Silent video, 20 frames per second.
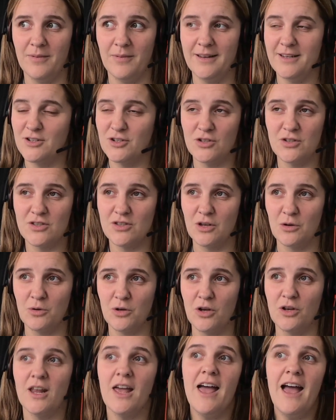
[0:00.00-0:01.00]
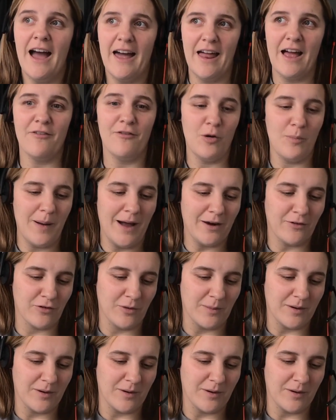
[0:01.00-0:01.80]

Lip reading: He's just so good, and I feel bad for him,